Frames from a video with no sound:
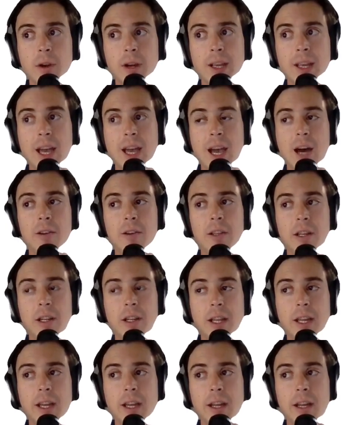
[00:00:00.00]

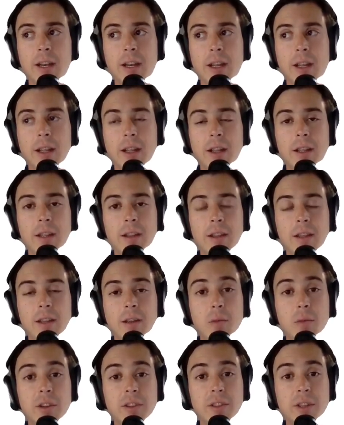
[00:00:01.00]
calculate the
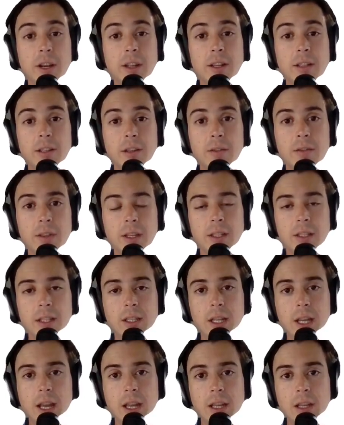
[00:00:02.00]
percentage of the
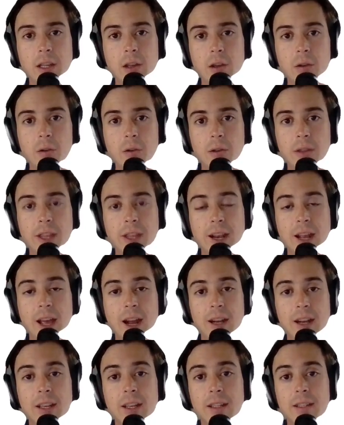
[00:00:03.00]
DAU that
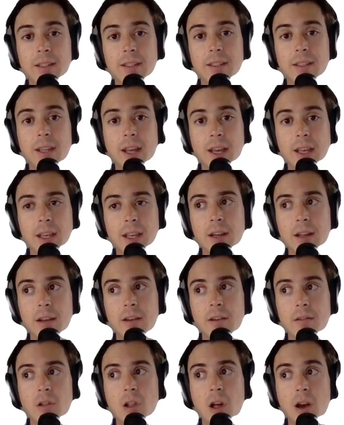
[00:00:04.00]
had
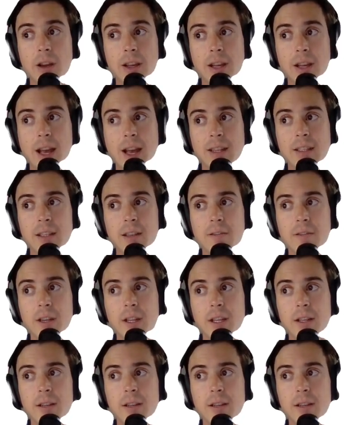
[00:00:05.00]
consecutive login activity.